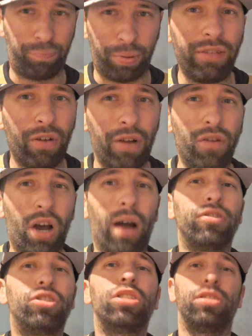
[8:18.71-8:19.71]
But even if
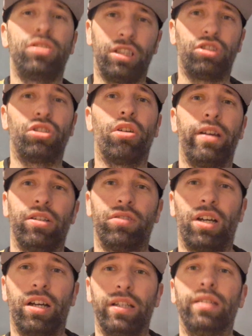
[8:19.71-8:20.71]
not, just to see Shohei
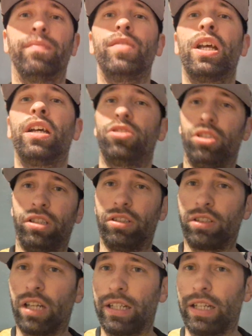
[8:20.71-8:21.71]
Ohtani. So you
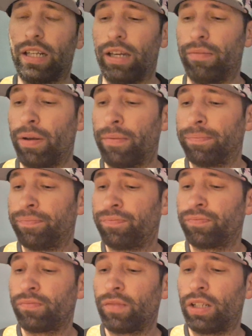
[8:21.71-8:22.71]
either got to get him.
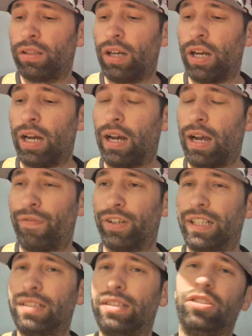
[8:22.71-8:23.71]
Uh, I
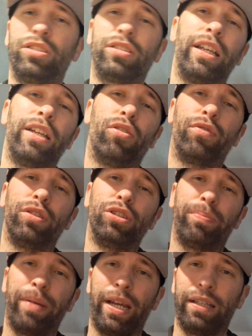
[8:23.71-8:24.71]
forget the kid over in
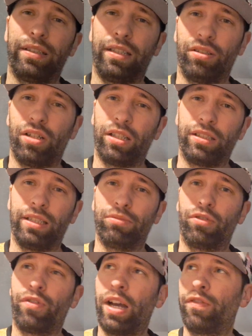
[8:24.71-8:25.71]
Japan that a lot of
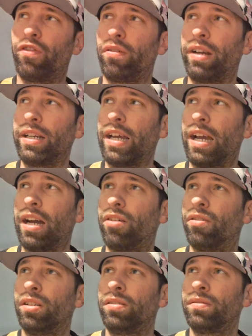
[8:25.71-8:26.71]
teams are vying for right now.